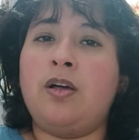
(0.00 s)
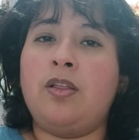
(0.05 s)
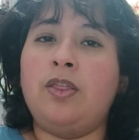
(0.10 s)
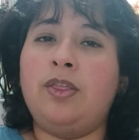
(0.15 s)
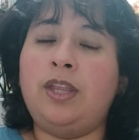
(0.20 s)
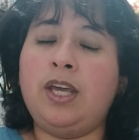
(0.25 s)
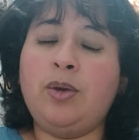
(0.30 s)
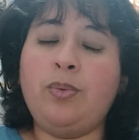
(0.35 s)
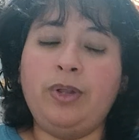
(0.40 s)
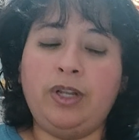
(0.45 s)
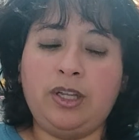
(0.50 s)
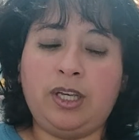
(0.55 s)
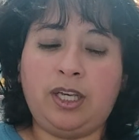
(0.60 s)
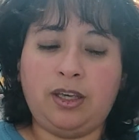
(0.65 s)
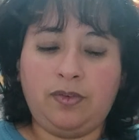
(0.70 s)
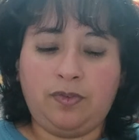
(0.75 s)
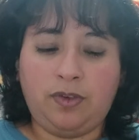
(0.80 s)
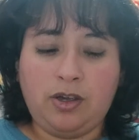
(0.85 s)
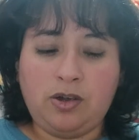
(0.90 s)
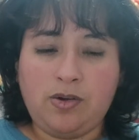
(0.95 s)
They will
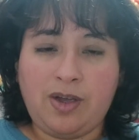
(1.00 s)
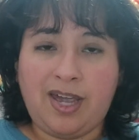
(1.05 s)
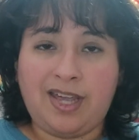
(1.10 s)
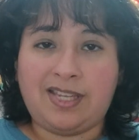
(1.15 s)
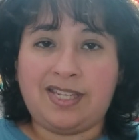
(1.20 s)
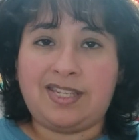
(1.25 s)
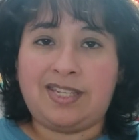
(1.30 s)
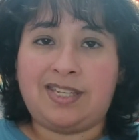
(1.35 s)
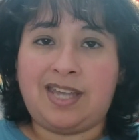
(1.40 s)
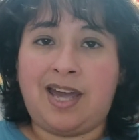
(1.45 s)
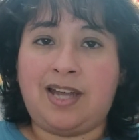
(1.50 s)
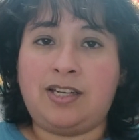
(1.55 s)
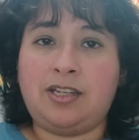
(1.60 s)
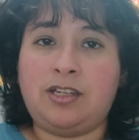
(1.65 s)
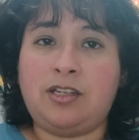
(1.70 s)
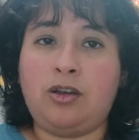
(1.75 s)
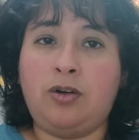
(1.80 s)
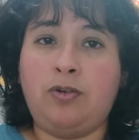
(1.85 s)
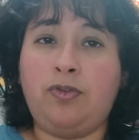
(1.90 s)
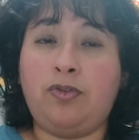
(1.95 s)
give you a
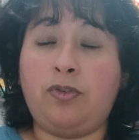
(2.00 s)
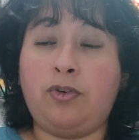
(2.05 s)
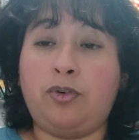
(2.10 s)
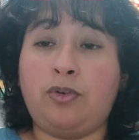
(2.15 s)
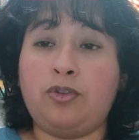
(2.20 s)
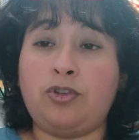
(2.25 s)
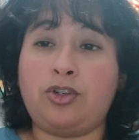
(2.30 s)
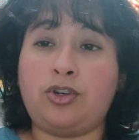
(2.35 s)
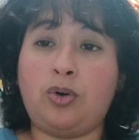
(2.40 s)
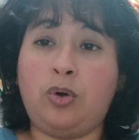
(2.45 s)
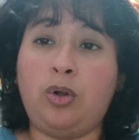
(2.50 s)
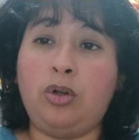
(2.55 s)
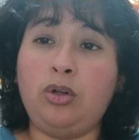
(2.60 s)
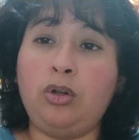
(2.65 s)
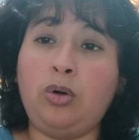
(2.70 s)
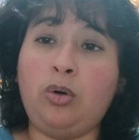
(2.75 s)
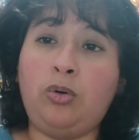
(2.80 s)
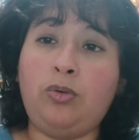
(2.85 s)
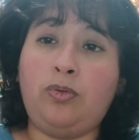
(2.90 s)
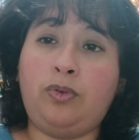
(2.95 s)
sense of
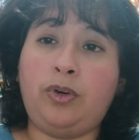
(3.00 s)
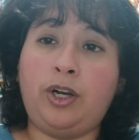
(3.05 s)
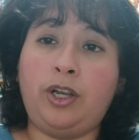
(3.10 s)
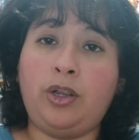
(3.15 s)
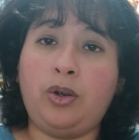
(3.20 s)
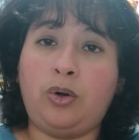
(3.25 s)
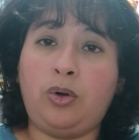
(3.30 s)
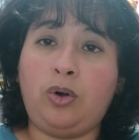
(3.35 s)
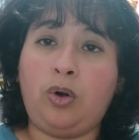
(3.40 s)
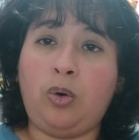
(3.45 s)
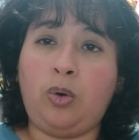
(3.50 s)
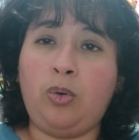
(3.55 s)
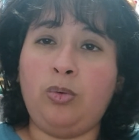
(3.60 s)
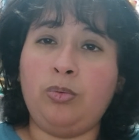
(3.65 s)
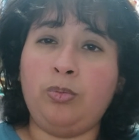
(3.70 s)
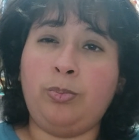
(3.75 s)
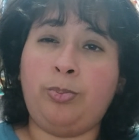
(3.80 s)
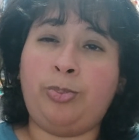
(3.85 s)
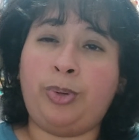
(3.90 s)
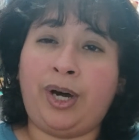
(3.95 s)
control over your
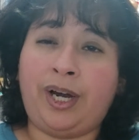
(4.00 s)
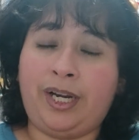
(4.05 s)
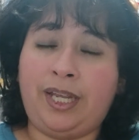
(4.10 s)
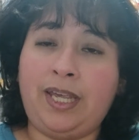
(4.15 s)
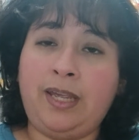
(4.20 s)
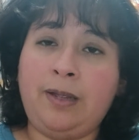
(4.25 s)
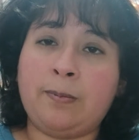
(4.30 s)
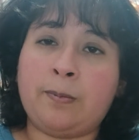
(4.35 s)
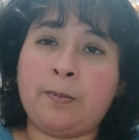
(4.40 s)
own body